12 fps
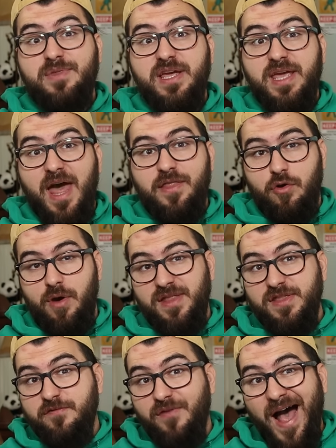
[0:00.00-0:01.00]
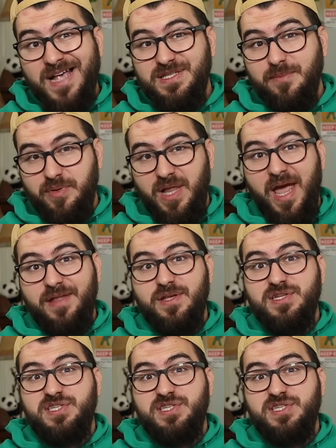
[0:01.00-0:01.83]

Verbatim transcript: together and devised the plan to